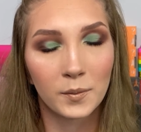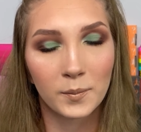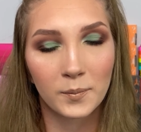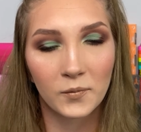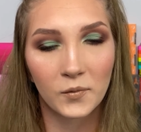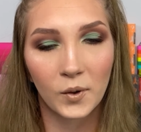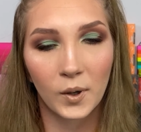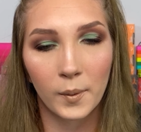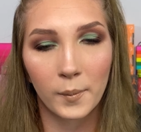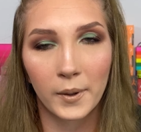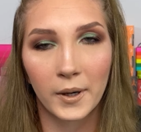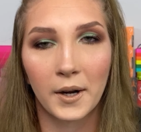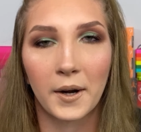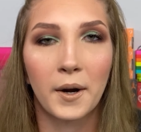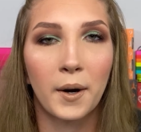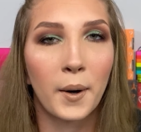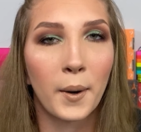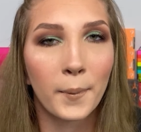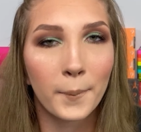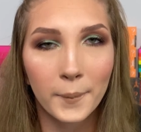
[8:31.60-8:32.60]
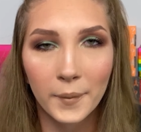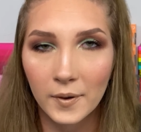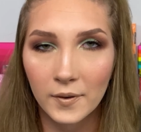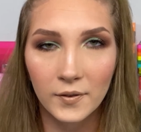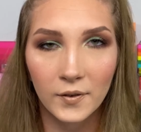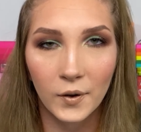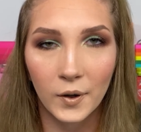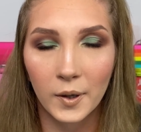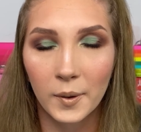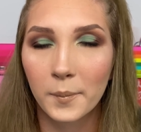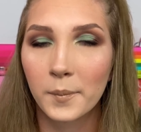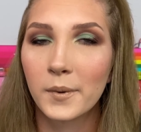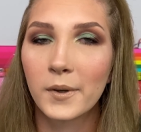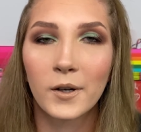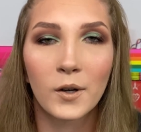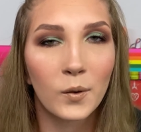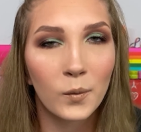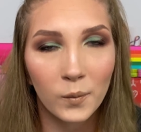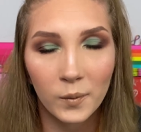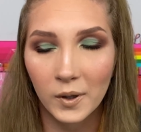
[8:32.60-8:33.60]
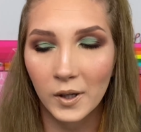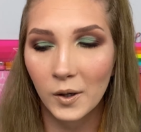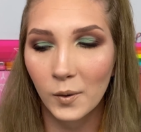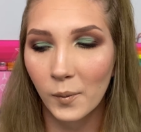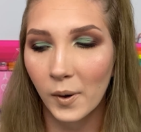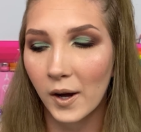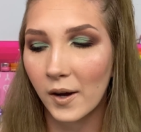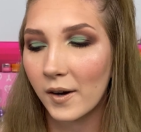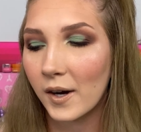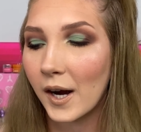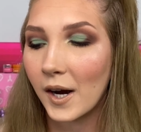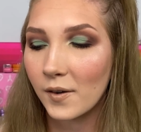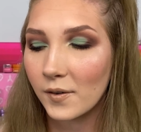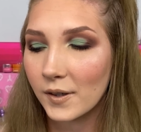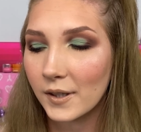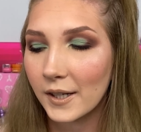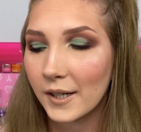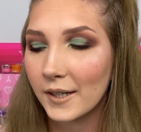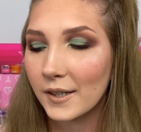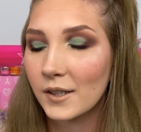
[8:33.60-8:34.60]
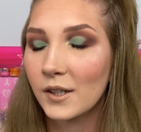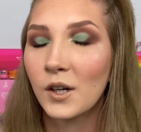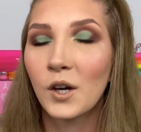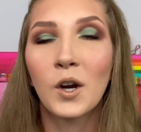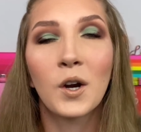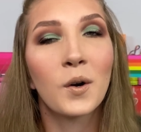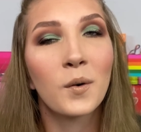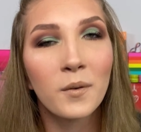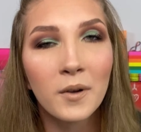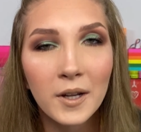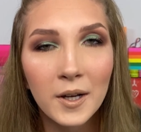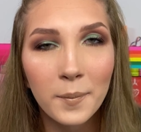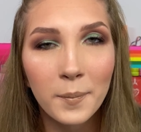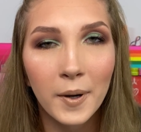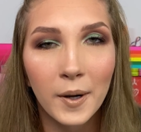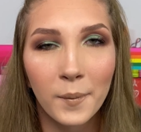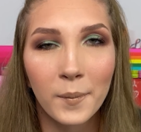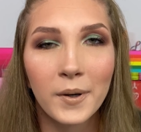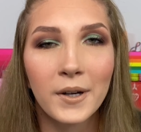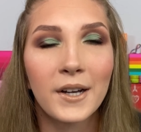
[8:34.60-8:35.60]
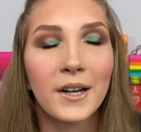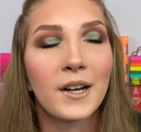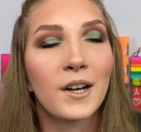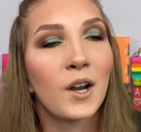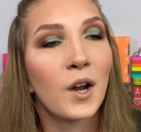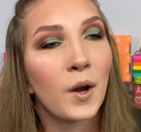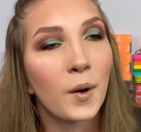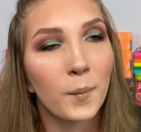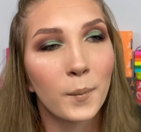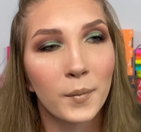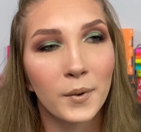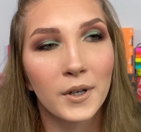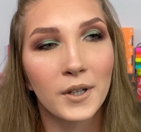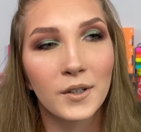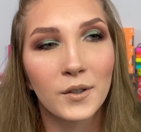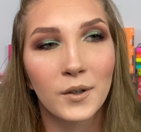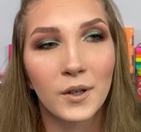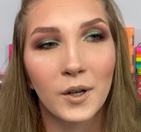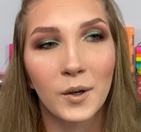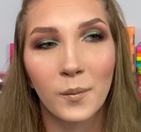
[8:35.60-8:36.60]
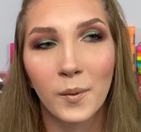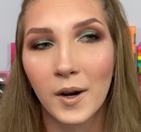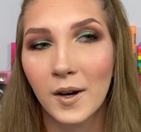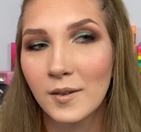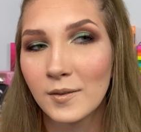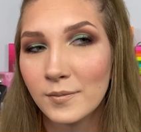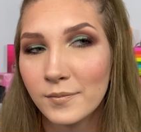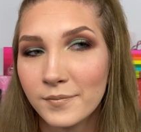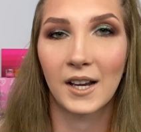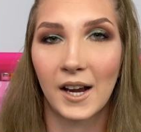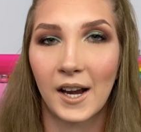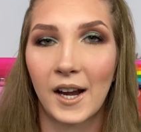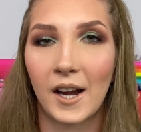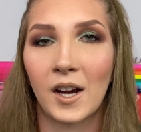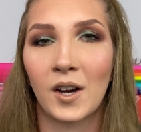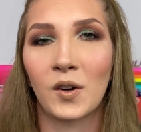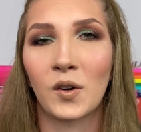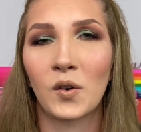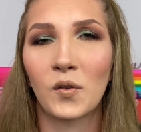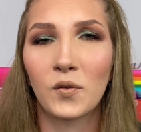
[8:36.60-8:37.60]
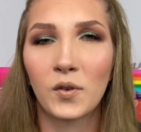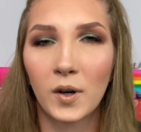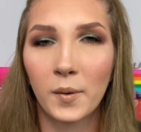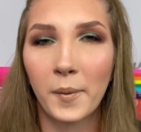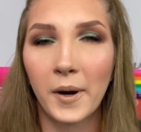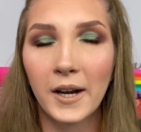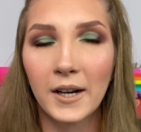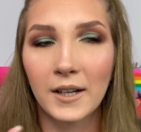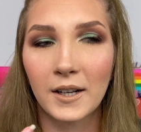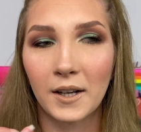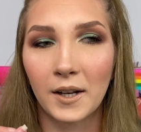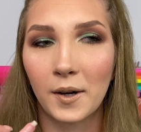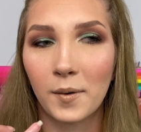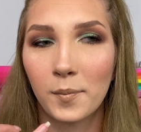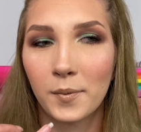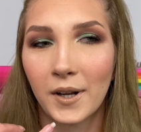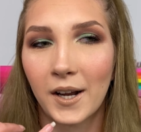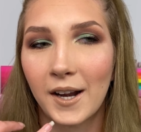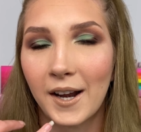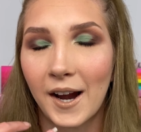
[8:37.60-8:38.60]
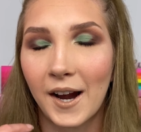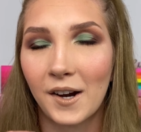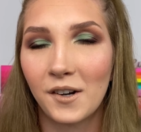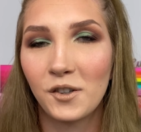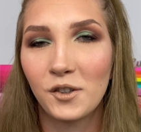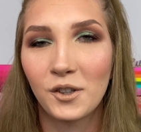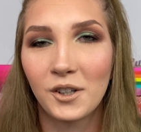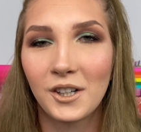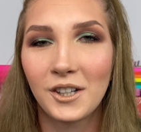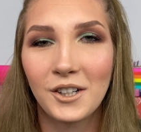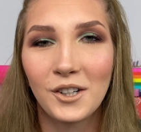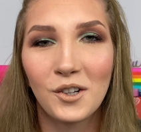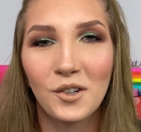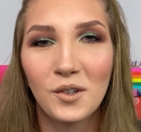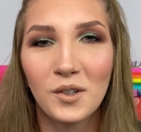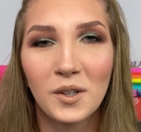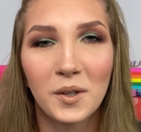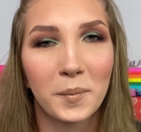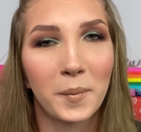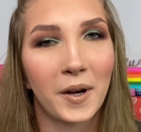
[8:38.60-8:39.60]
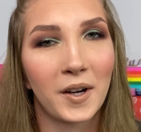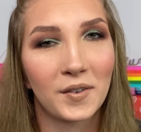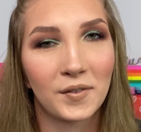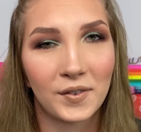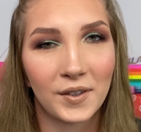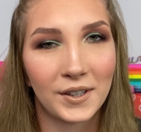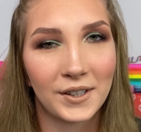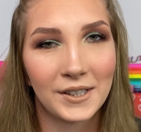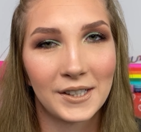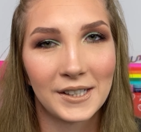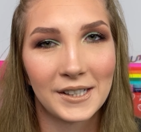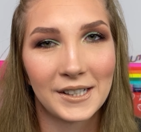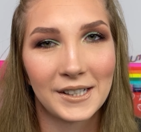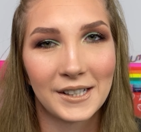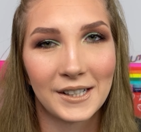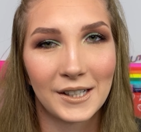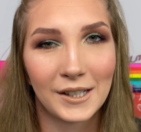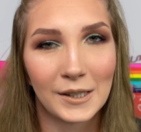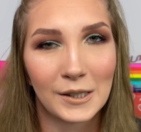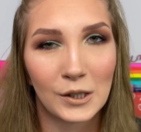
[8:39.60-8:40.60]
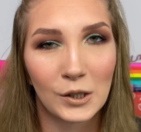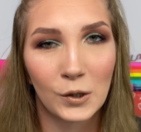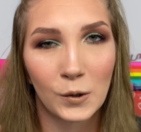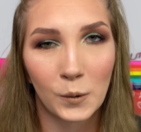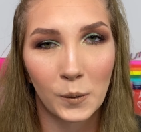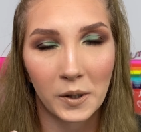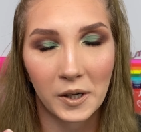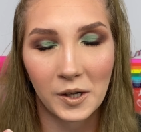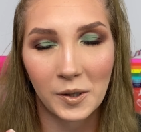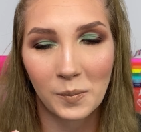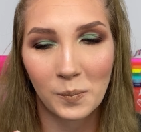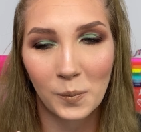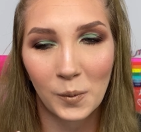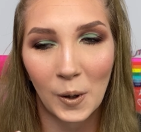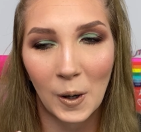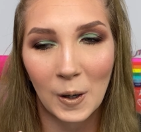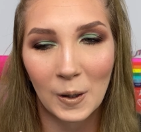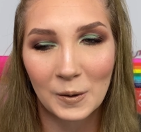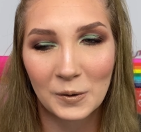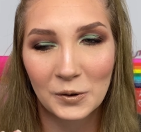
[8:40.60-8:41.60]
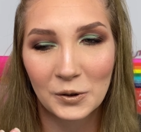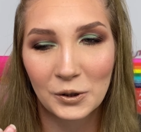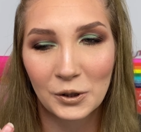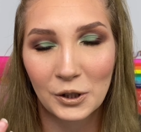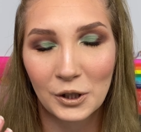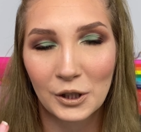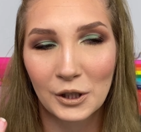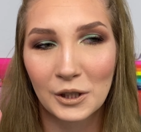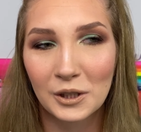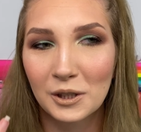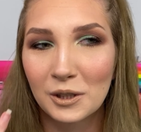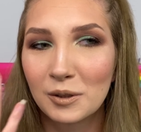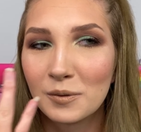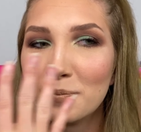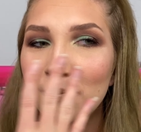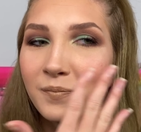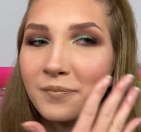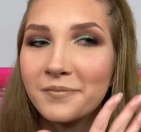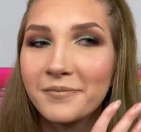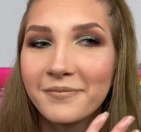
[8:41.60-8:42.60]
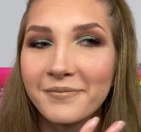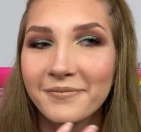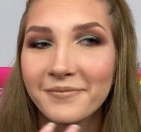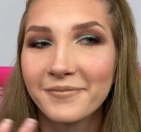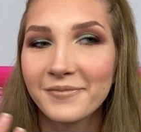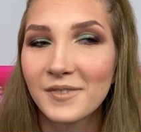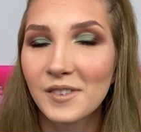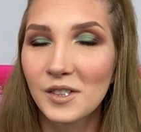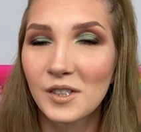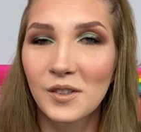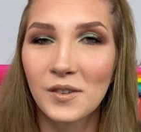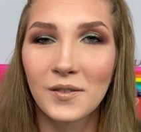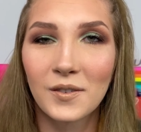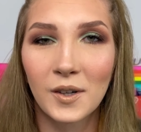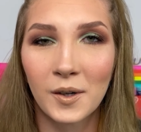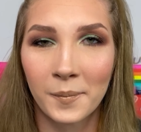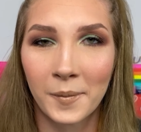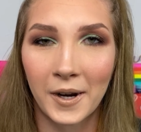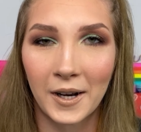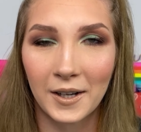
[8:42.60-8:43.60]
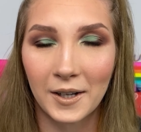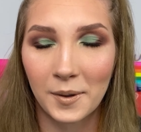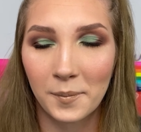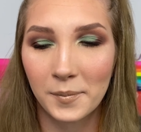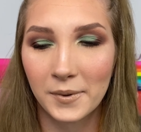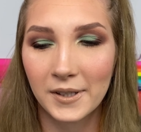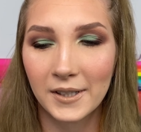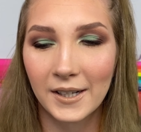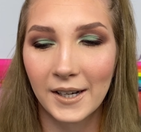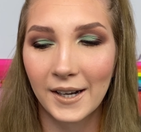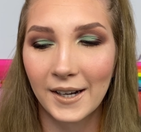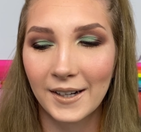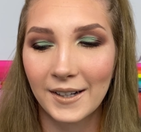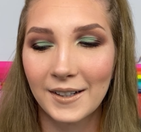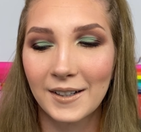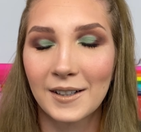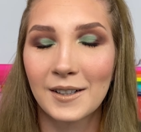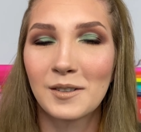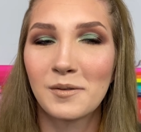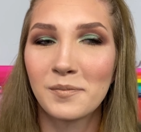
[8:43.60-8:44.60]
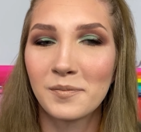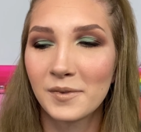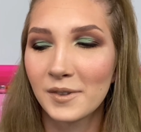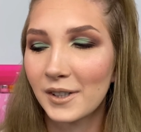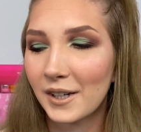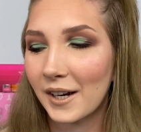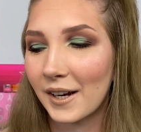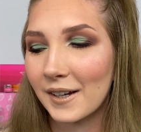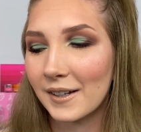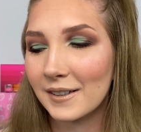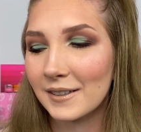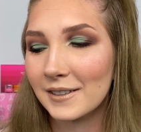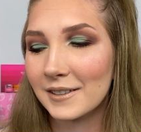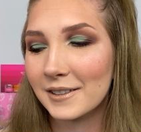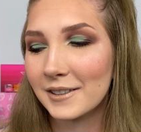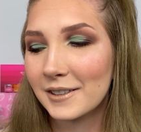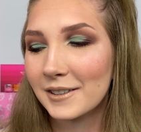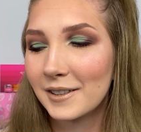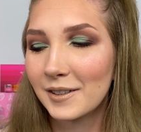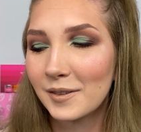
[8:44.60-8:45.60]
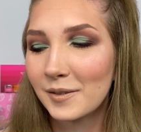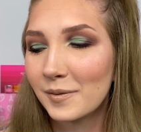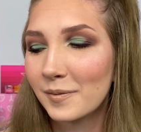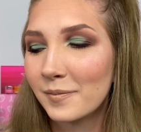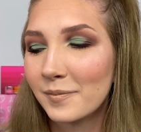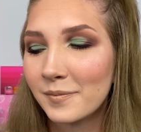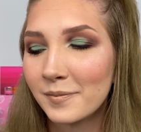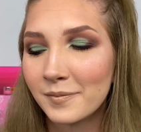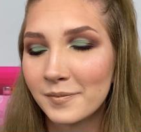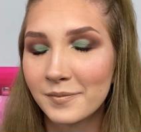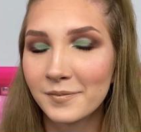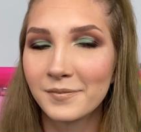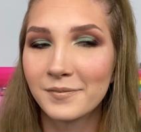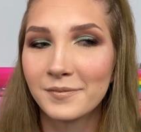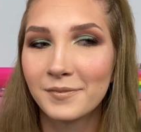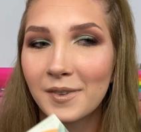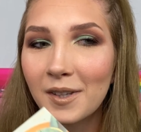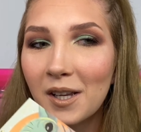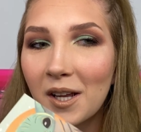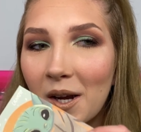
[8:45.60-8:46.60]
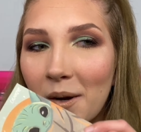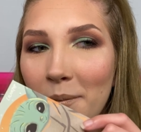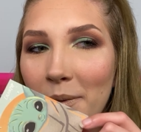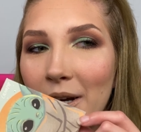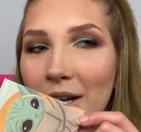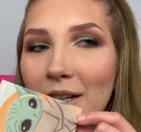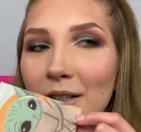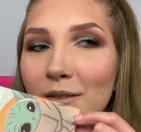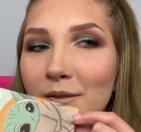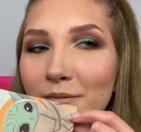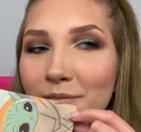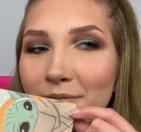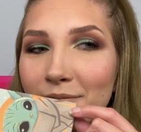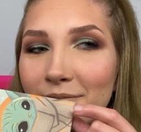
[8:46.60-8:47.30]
Formula performed really well. Everything's really pigmented, blends really well. And for my lips, I actually use my Fenty cream bronzer for my lipstick, because I mean,